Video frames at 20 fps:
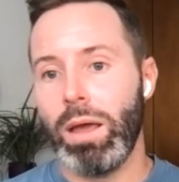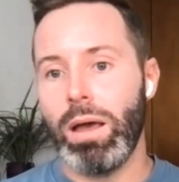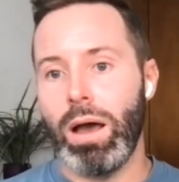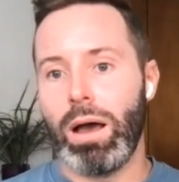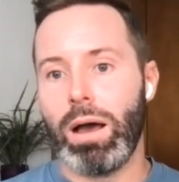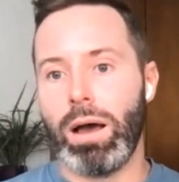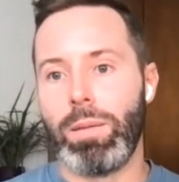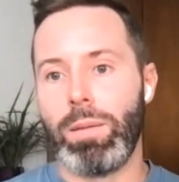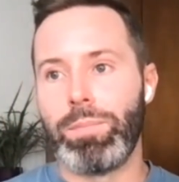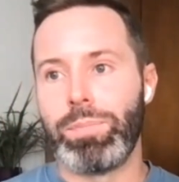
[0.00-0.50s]

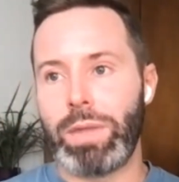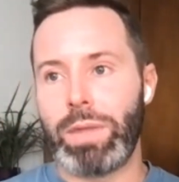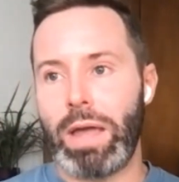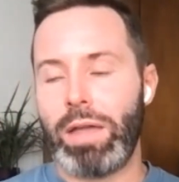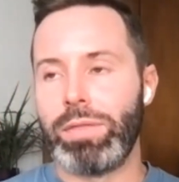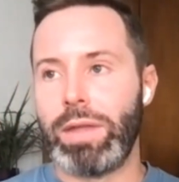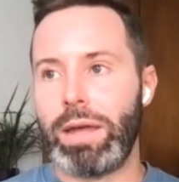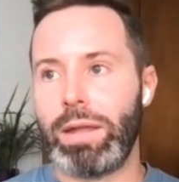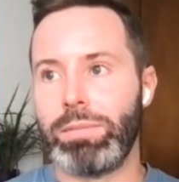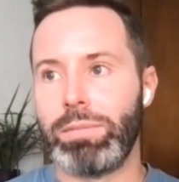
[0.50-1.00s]

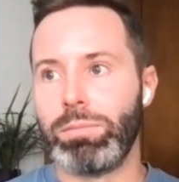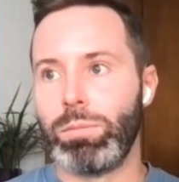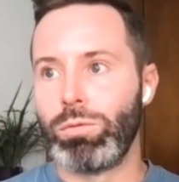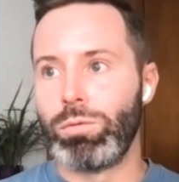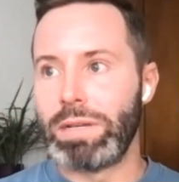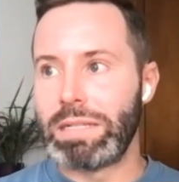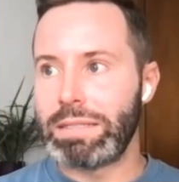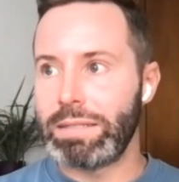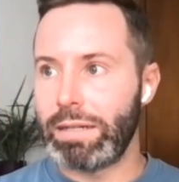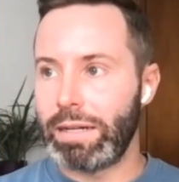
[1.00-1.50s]
and then more
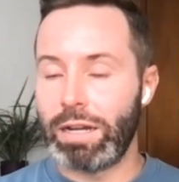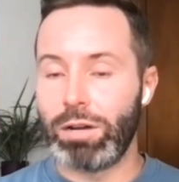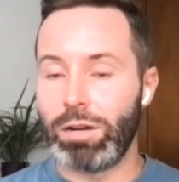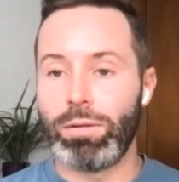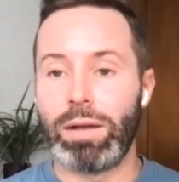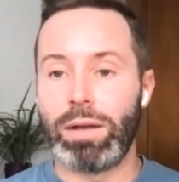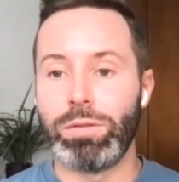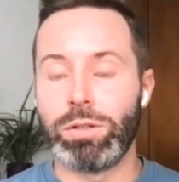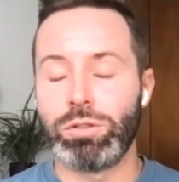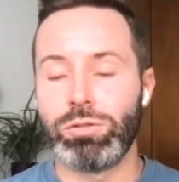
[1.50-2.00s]
recently
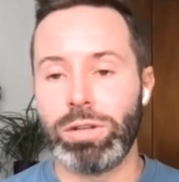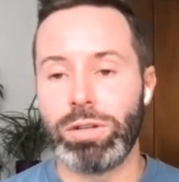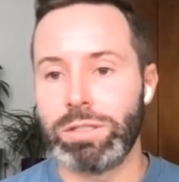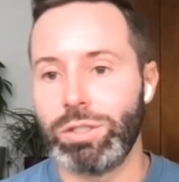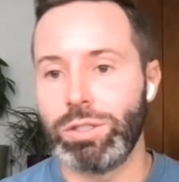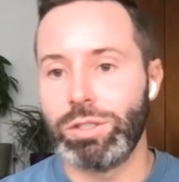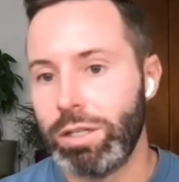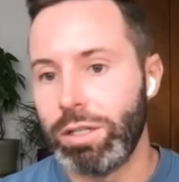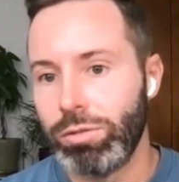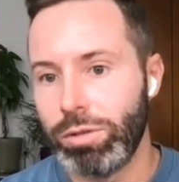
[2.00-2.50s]
around the
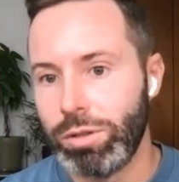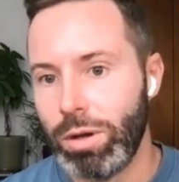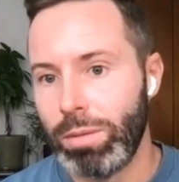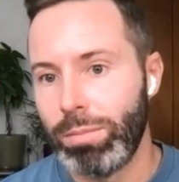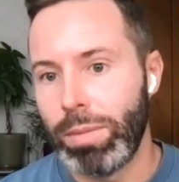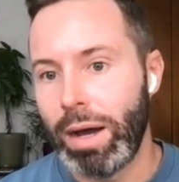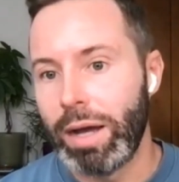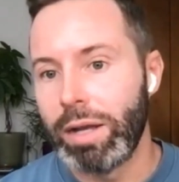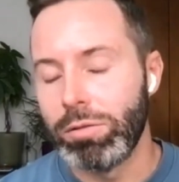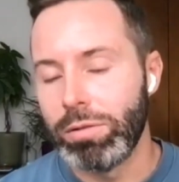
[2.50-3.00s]
transgender and
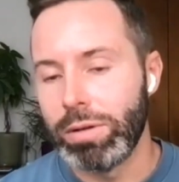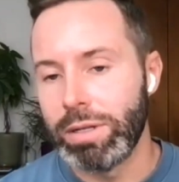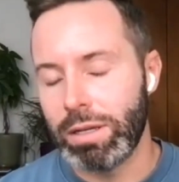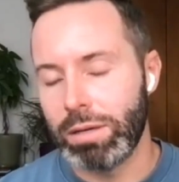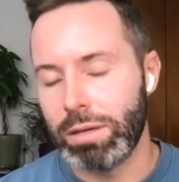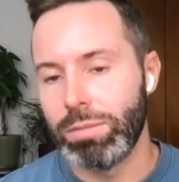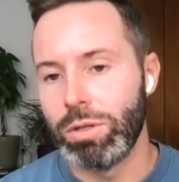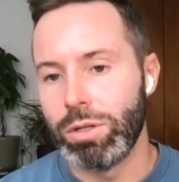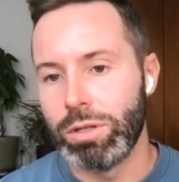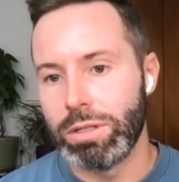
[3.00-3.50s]
non-binary
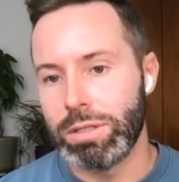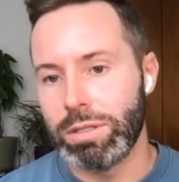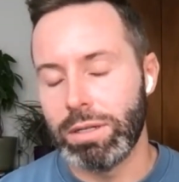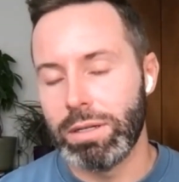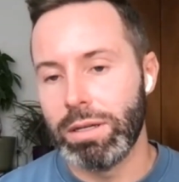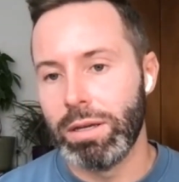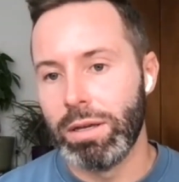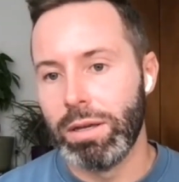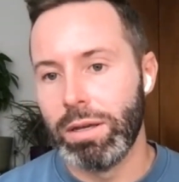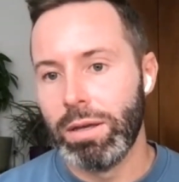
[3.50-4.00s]

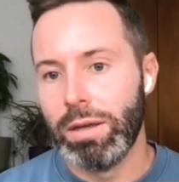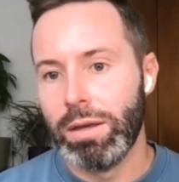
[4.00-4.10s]
community.